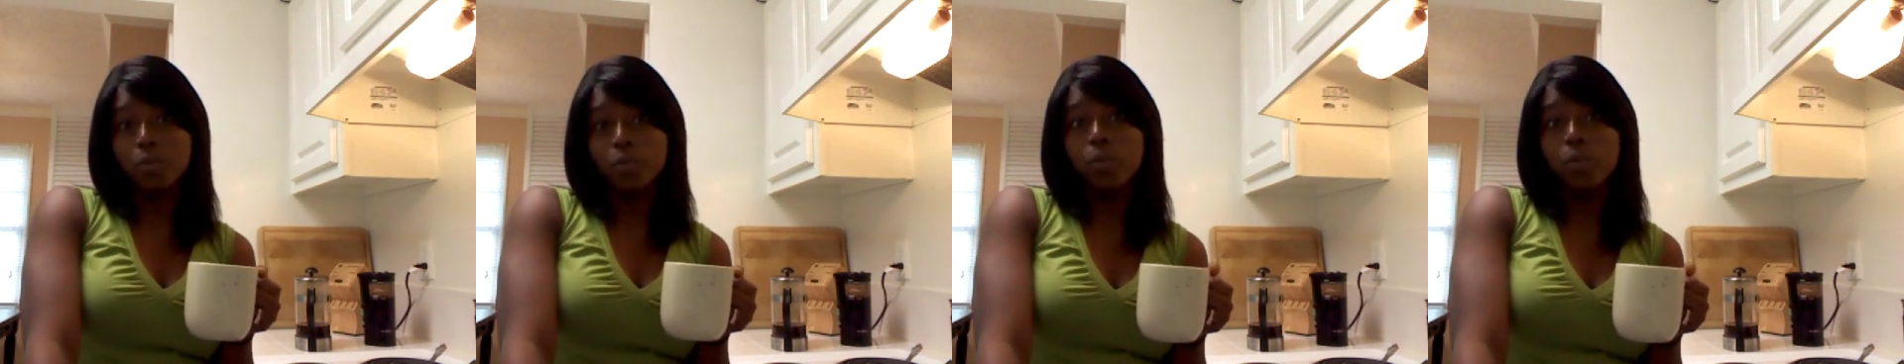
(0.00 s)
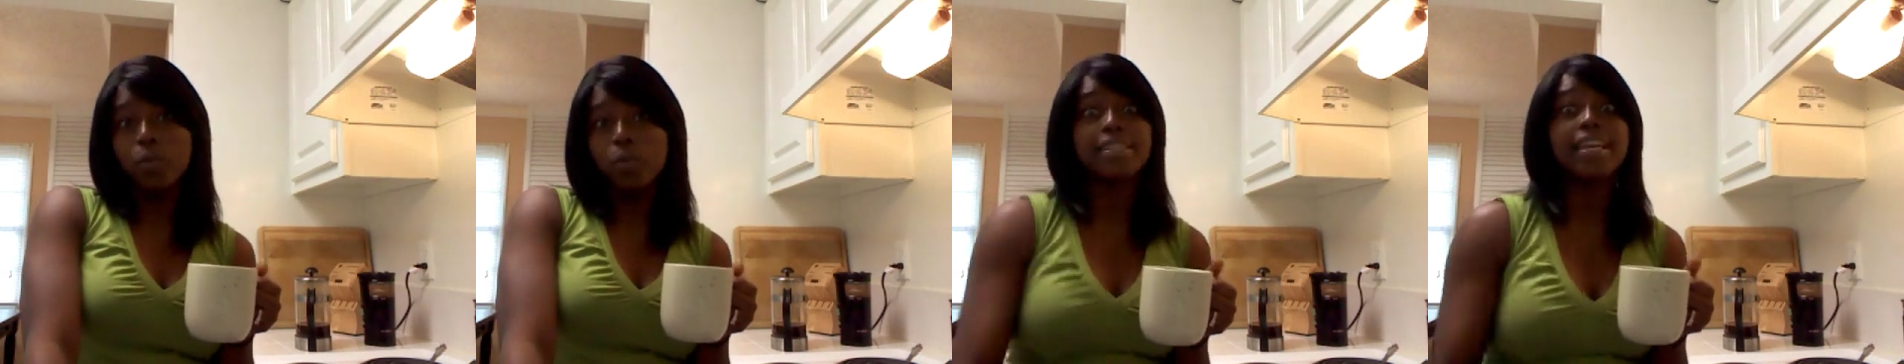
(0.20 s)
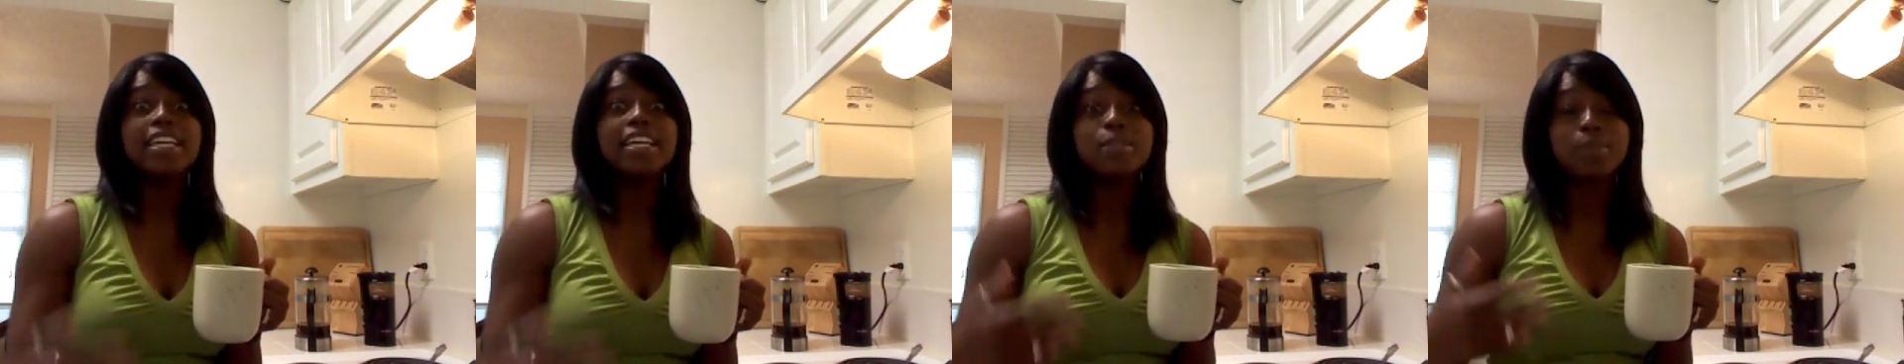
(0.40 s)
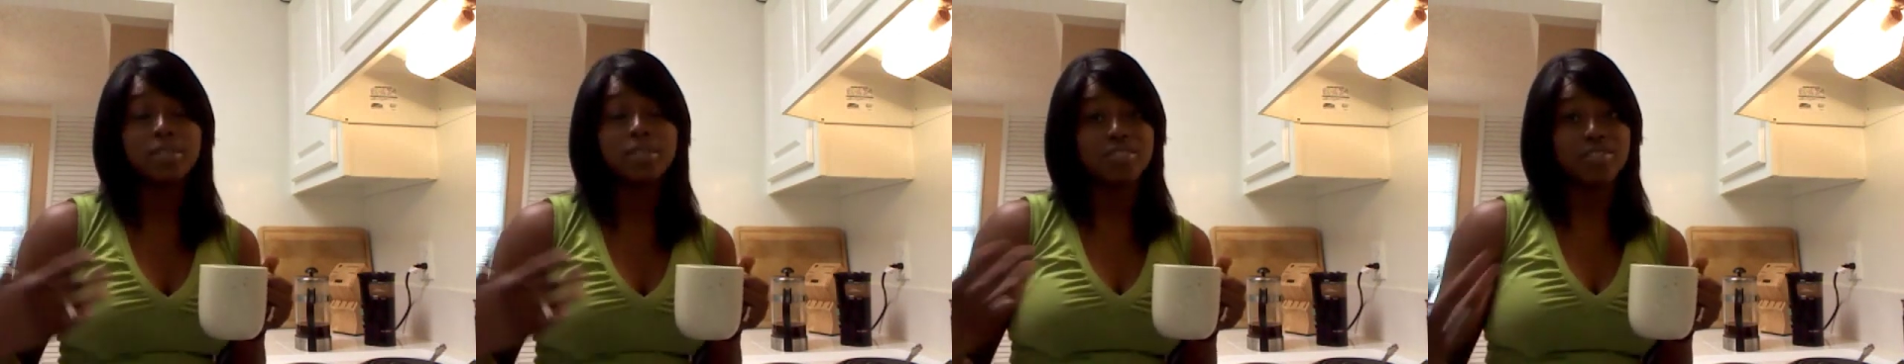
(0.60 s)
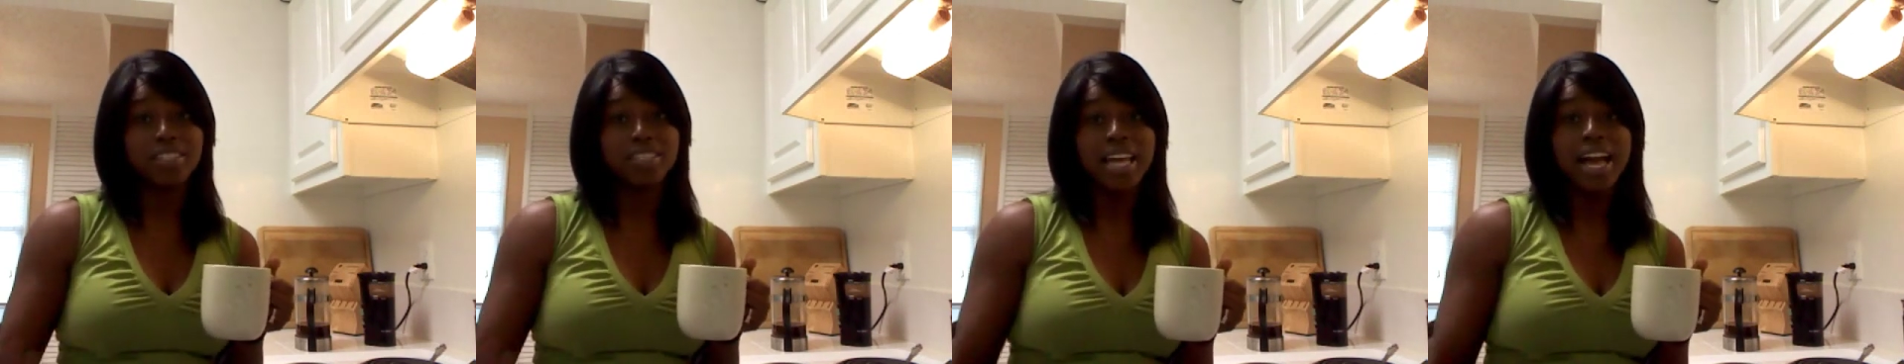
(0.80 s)
what our taste
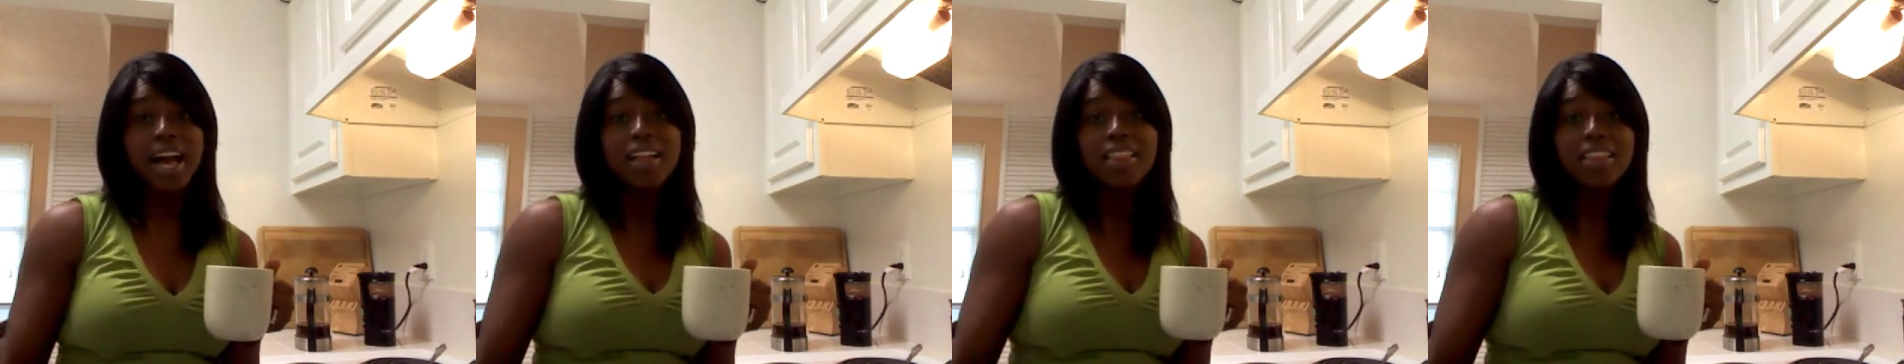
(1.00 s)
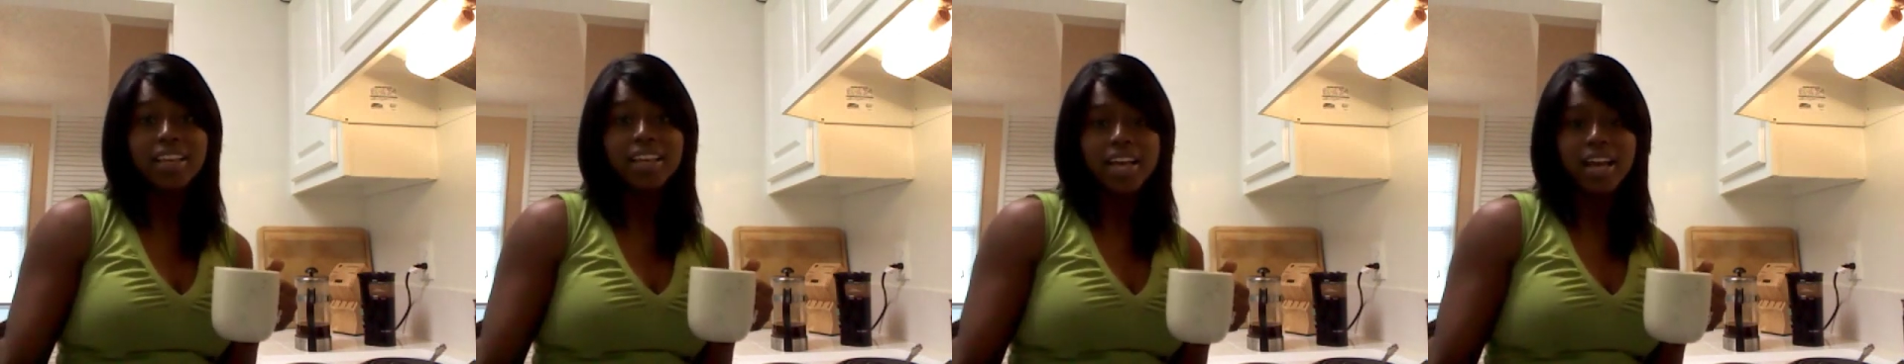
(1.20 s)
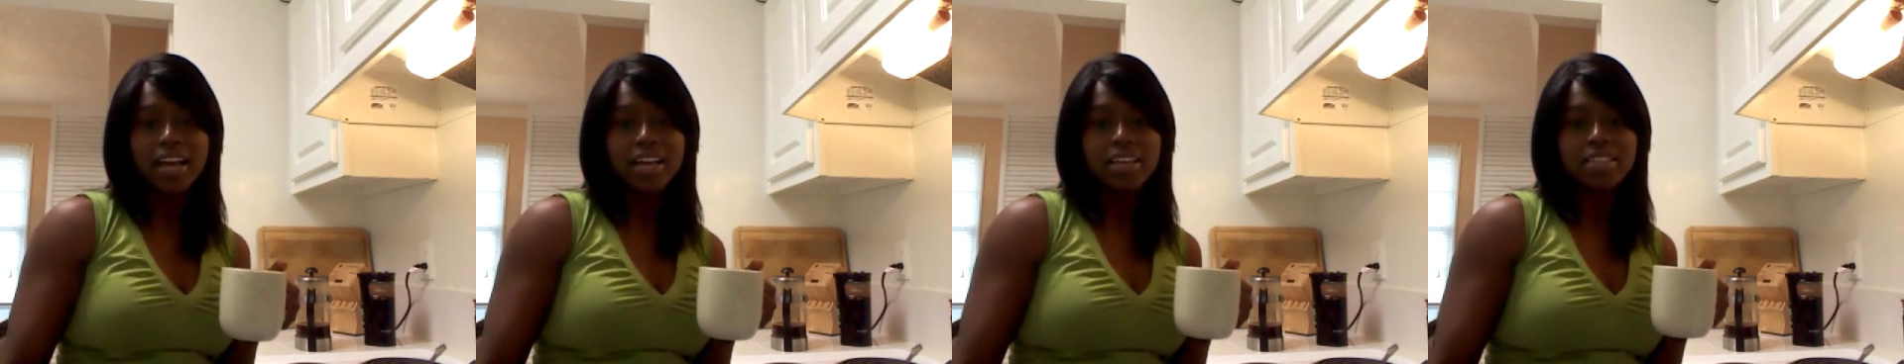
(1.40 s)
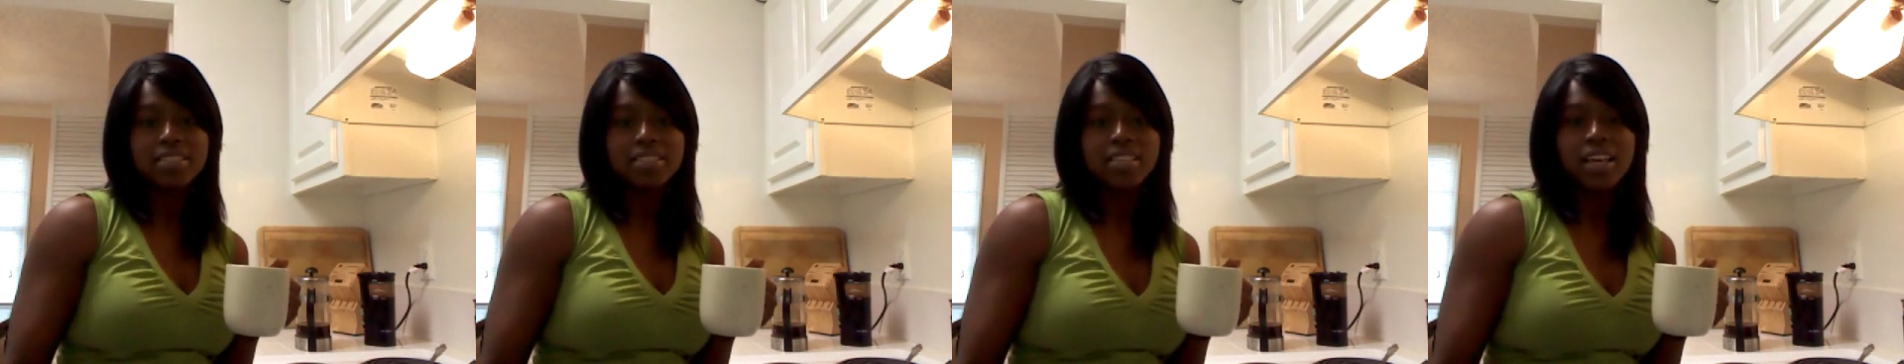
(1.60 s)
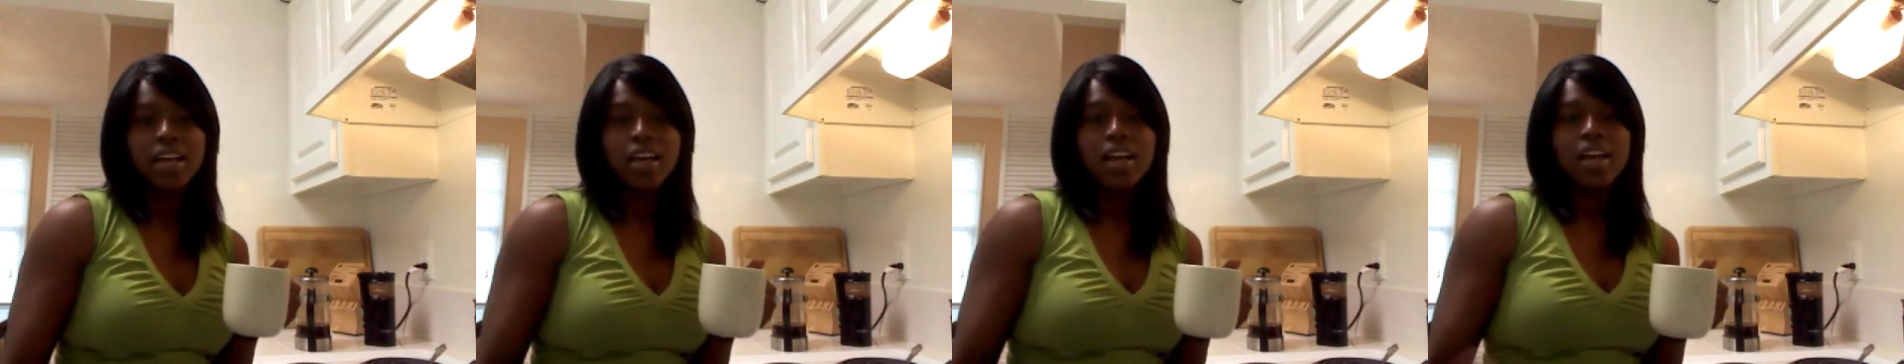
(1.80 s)
buds are telling
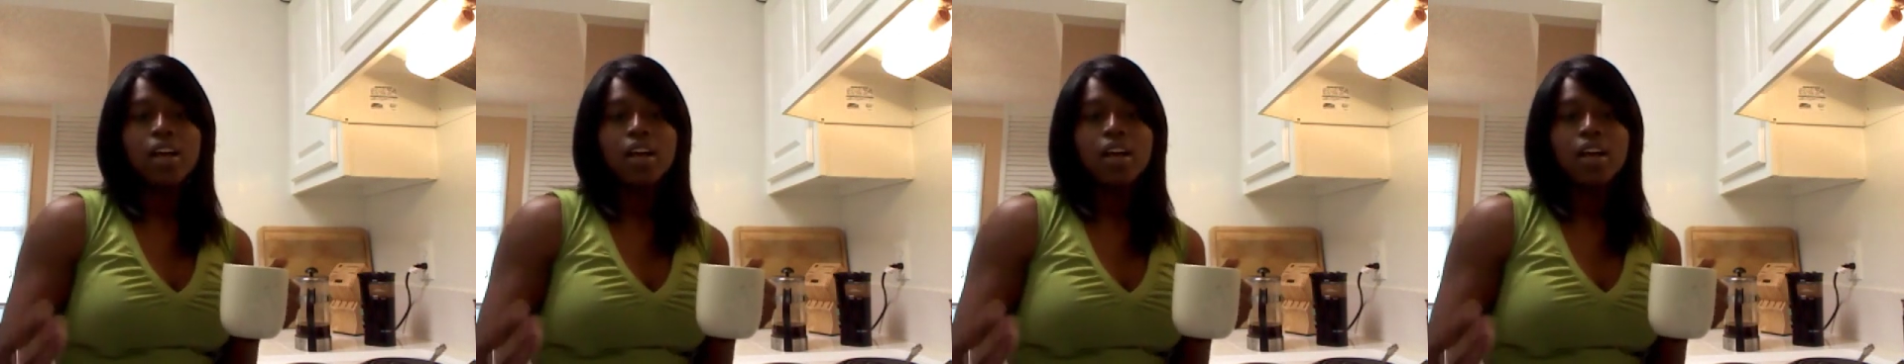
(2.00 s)
us,